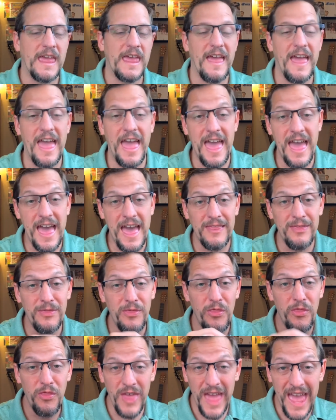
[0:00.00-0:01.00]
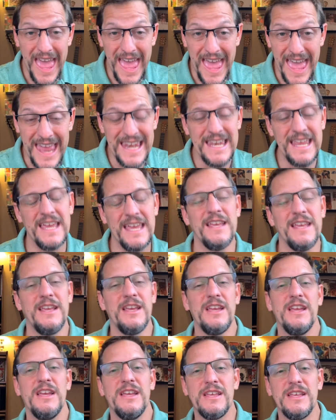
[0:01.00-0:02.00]
And then
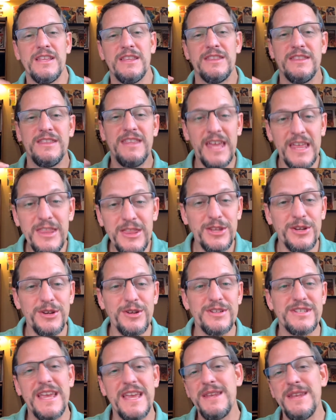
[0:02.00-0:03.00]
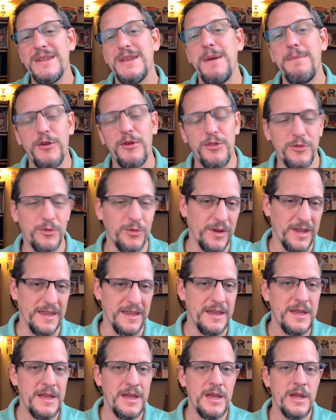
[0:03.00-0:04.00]
there's hint number 3,
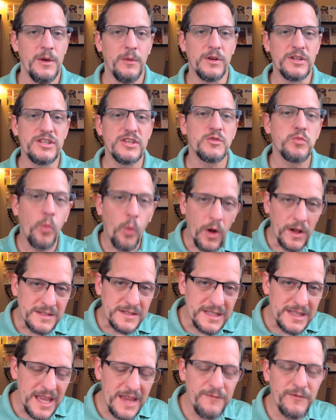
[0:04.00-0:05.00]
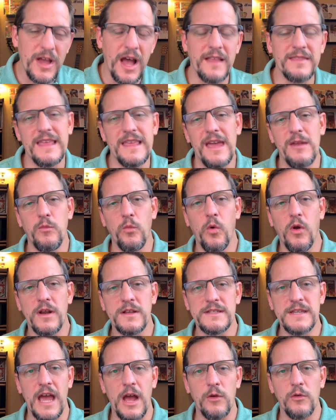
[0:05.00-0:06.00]
which is once they've got that
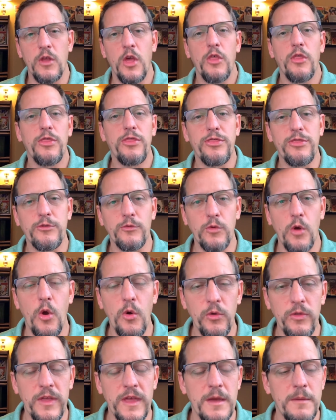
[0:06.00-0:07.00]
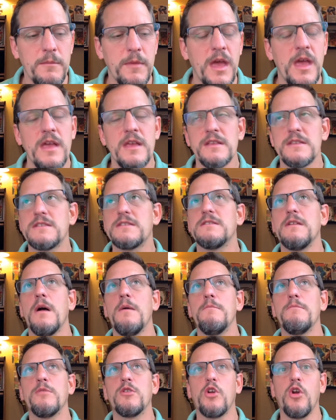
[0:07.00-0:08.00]
worked out, throw them
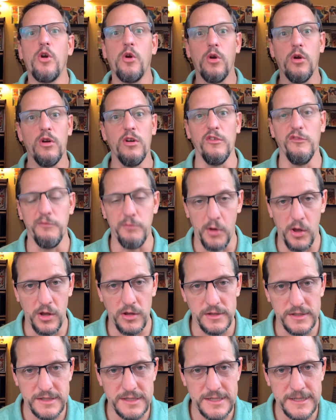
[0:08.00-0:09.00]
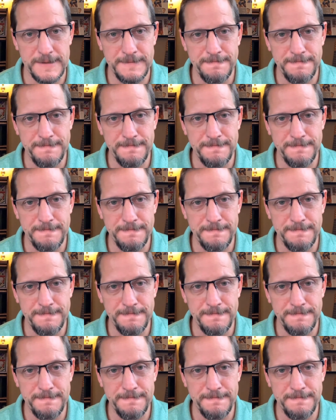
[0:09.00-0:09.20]
some curveballs.